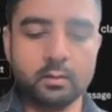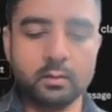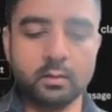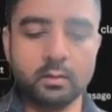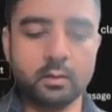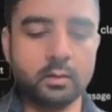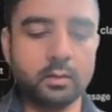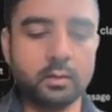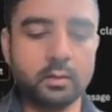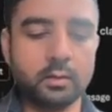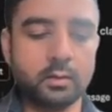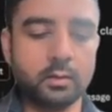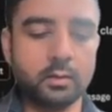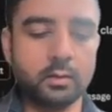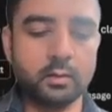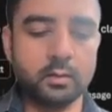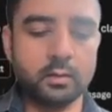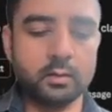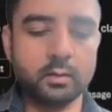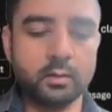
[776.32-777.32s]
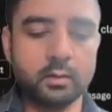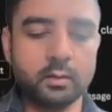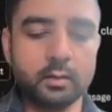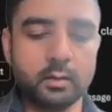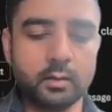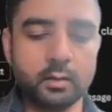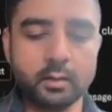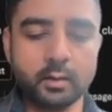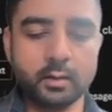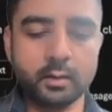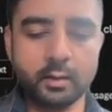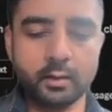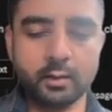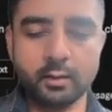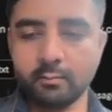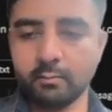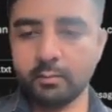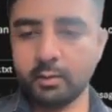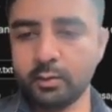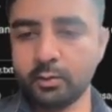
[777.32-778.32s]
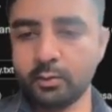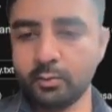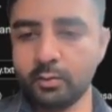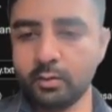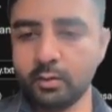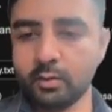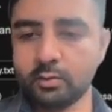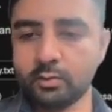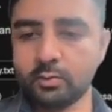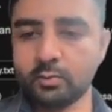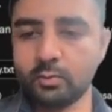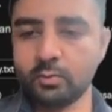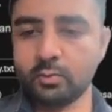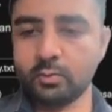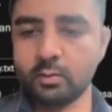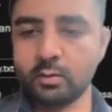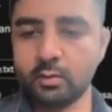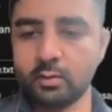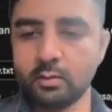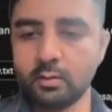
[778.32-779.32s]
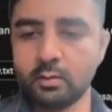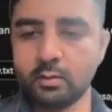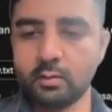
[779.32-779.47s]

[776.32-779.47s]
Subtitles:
Can I come into the store